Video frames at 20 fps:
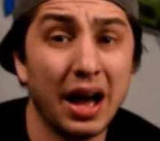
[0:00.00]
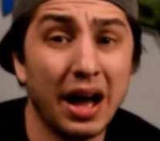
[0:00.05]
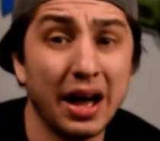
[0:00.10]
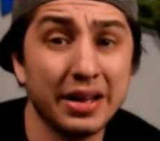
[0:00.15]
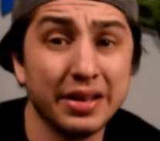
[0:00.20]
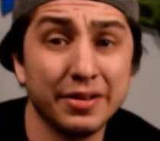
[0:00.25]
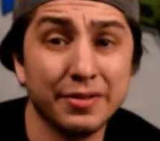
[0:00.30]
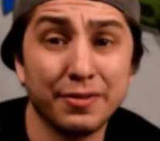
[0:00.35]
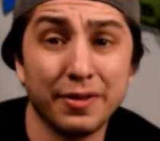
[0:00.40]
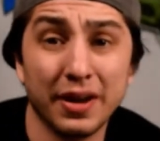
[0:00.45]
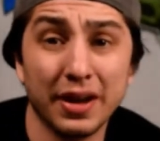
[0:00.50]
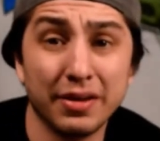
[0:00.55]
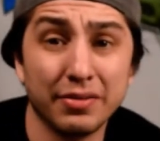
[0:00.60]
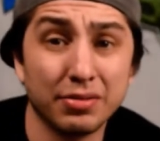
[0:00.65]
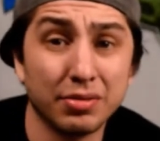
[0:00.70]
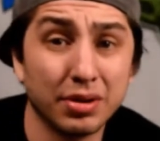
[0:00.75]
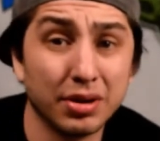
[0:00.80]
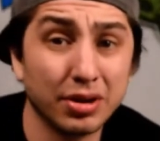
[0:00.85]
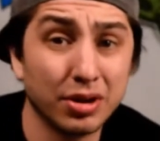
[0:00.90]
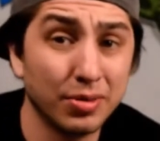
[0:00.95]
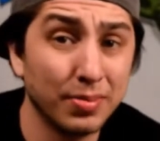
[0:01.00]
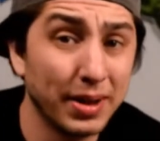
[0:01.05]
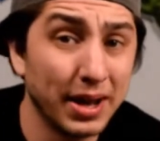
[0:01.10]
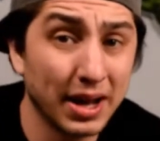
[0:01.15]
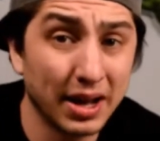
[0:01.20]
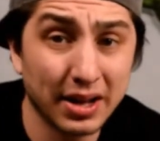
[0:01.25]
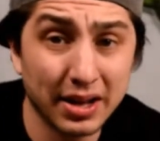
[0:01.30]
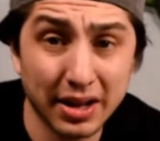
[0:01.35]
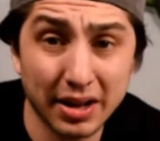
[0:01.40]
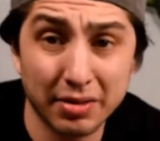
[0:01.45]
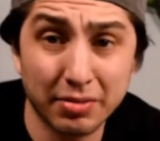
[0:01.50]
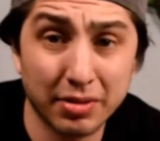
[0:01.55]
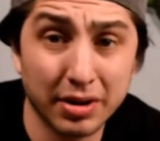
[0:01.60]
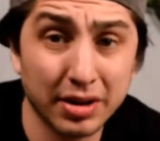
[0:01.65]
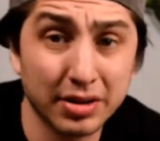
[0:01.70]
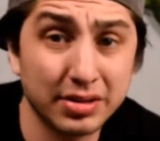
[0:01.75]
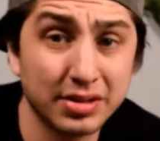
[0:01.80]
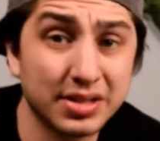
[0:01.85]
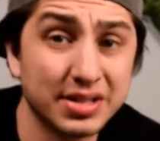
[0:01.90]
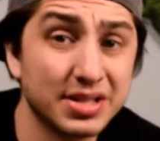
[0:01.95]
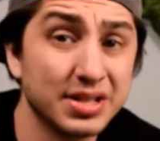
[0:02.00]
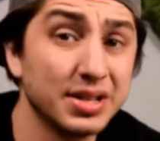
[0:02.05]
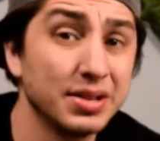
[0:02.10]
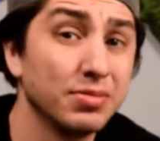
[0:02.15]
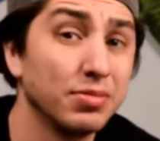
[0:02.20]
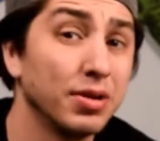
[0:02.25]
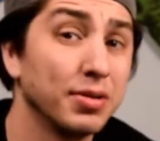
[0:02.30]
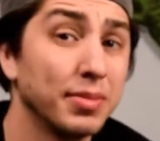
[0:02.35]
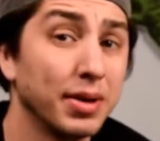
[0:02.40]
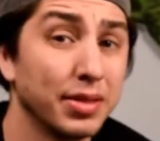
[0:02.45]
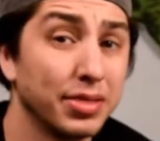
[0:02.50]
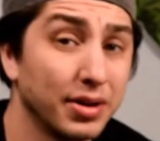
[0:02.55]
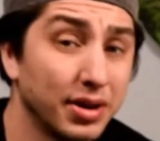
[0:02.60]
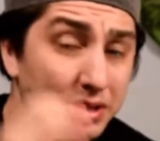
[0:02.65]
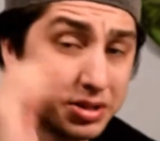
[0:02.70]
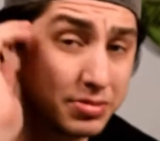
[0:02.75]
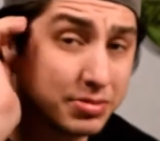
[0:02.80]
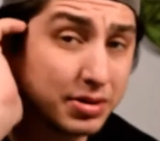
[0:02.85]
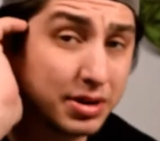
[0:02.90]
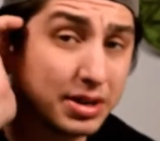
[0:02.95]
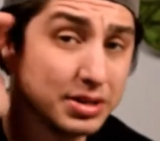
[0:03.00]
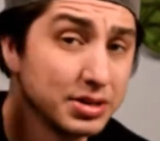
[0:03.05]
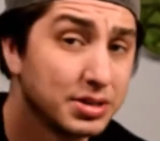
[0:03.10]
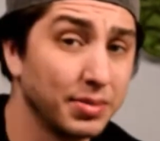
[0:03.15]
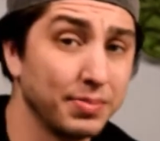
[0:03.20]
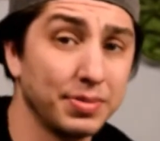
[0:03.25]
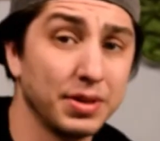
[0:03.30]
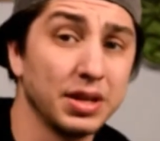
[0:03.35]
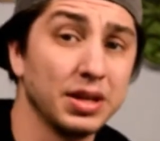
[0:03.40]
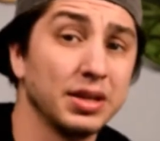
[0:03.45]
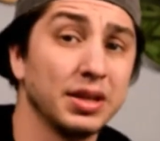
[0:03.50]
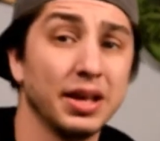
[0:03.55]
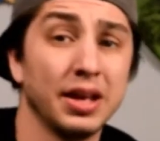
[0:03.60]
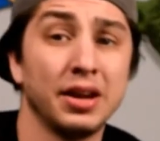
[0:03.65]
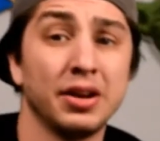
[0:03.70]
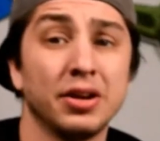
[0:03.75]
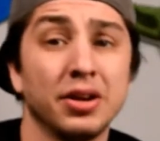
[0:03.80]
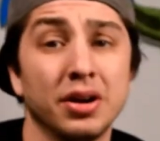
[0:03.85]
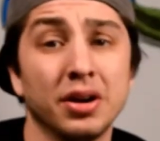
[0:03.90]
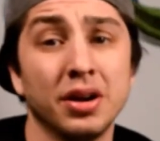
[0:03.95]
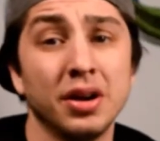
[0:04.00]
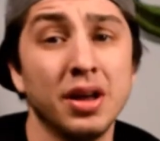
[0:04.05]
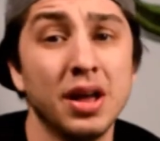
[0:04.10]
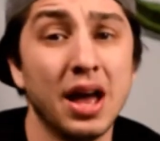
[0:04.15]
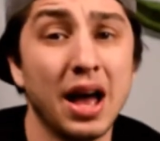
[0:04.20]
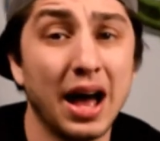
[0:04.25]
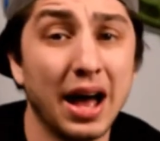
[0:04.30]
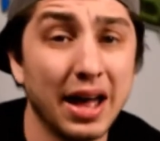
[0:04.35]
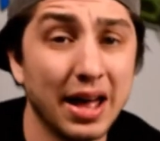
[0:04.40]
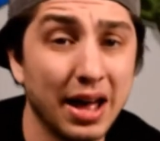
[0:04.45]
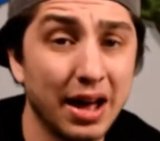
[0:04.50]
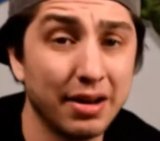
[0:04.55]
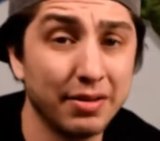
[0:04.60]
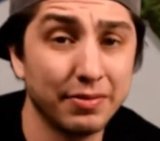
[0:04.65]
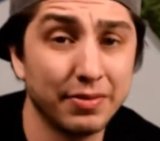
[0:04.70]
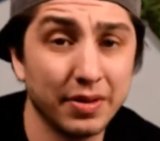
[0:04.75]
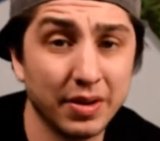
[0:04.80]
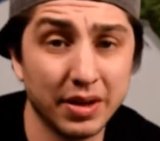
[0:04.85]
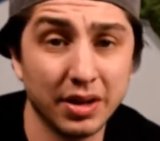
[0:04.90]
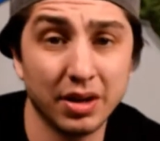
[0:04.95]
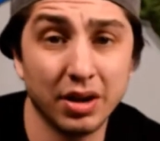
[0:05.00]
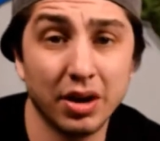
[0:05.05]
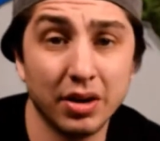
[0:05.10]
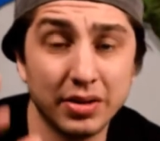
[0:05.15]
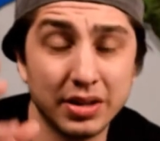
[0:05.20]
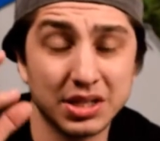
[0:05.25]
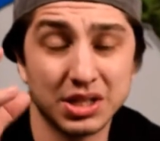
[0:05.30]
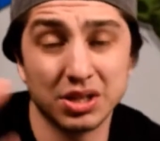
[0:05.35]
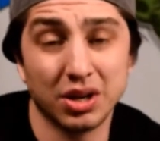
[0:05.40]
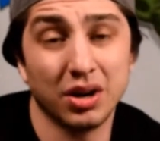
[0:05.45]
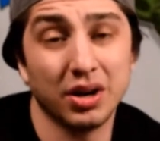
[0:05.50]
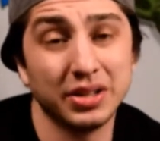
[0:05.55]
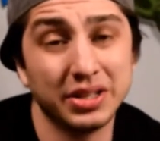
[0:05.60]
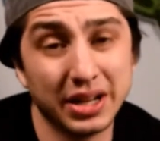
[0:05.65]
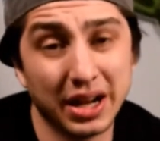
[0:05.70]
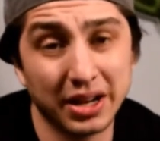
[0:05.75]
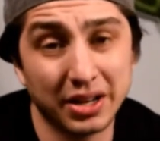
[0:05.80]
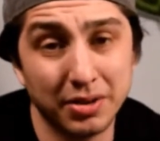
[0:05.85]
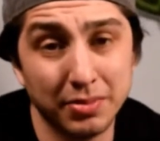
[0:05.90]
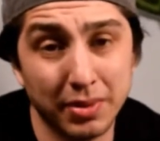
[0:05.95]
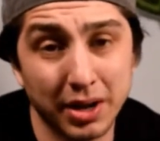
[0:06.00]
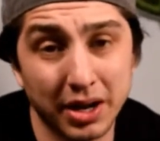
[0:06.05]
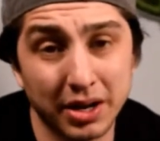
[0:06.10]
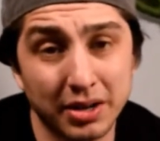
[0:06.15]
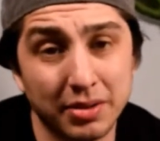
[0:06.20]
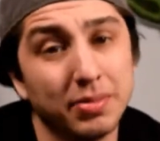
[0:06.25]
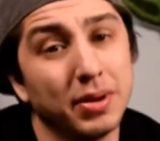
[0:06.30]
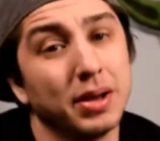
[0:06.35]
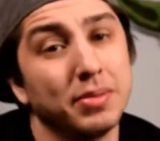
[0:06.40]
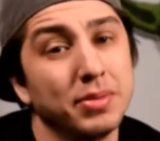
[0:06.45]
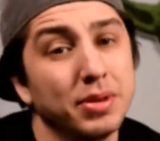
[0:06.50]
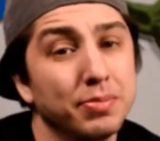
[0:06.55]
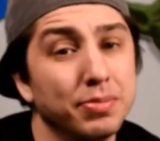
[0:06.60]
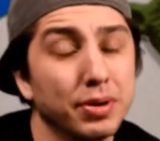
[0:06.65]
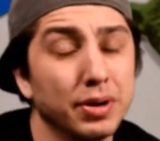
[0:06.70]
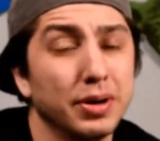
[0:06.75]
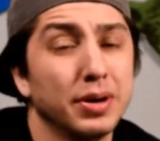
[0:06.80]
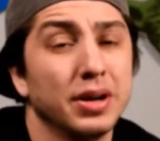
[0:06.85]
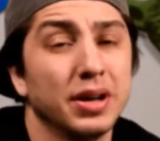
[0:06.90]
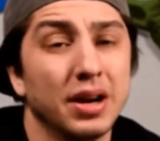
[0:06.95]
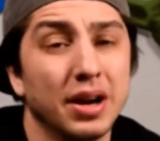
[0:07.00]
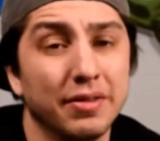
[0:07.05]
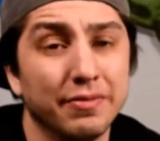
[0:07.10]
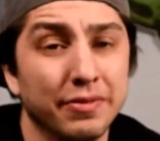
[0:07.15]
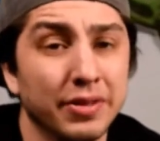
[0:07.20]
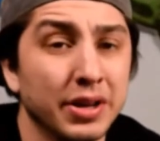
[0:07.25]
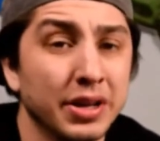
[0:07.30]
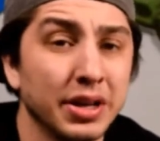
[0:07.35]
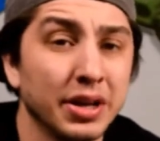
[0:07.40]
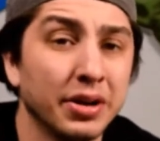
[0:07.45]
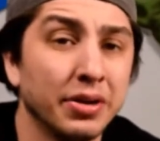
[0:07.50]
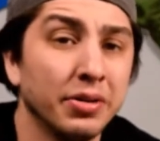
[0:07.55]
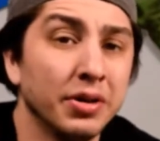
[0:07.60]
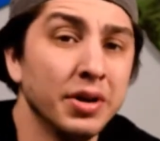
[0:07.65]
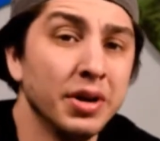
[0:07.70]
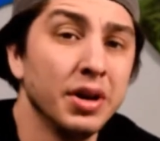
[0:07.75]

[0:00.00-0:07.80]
If I ever want to go back and want to see what my thoughts were on something later, I have this all documented by me putting it on video.